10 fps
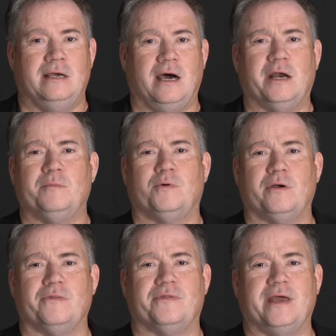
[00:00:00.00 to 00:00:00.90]

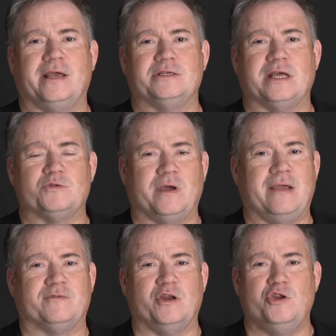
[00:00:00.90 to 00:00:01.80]
unimportant things. That's why you
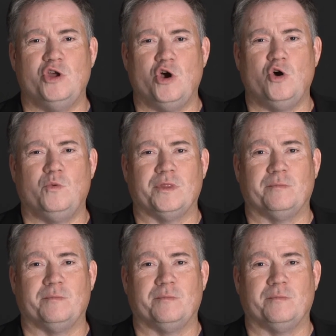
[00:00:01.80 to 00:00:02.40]
have to know what